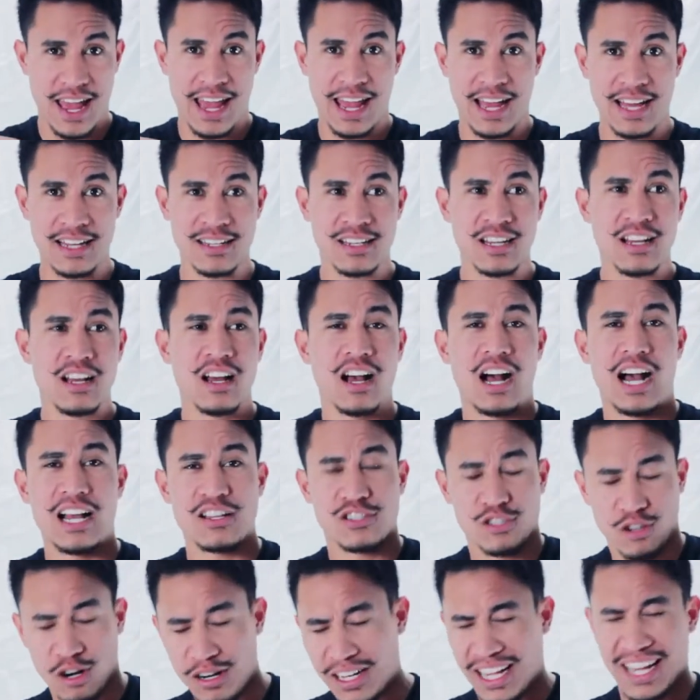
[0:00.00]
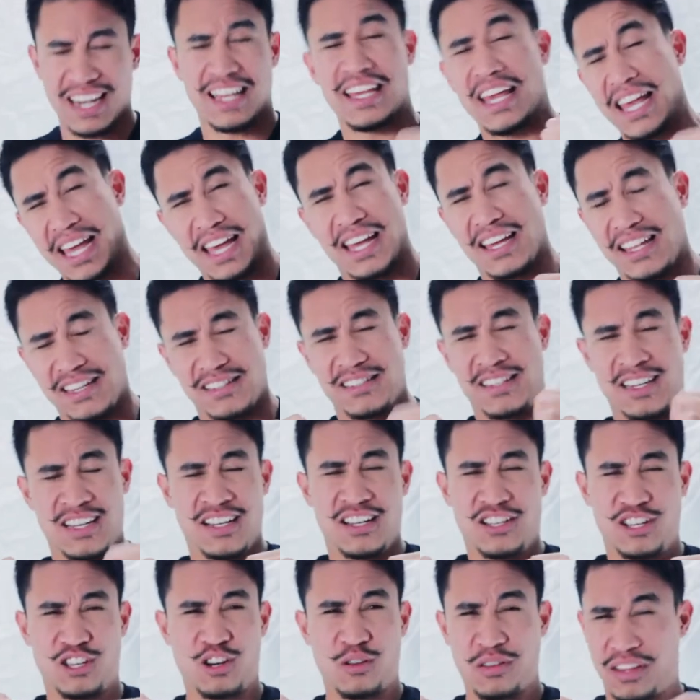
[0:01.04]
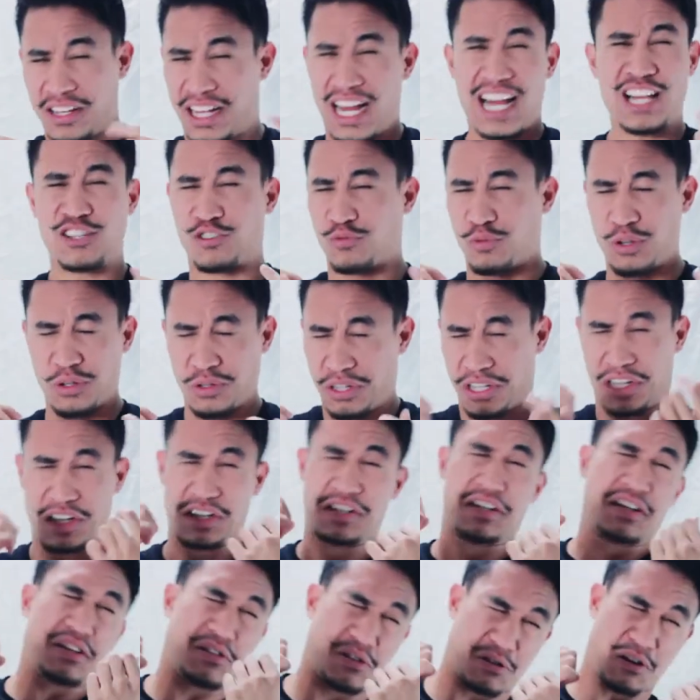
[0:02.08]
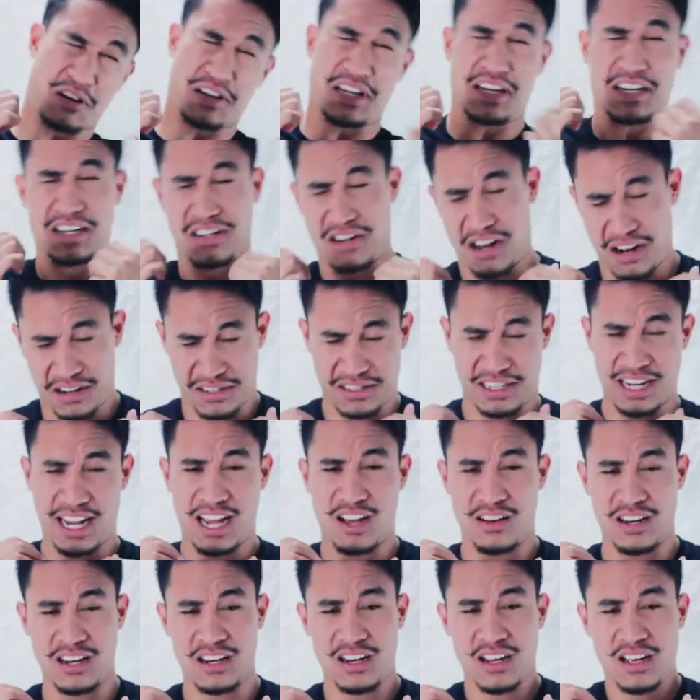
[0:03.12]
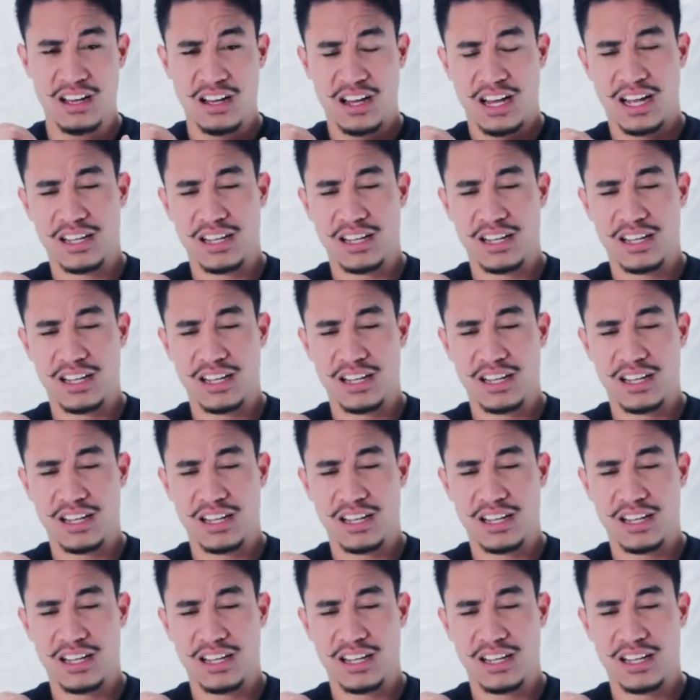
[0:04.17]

and I start getting hit and, you know, the guy's really good and I start getting knocked down and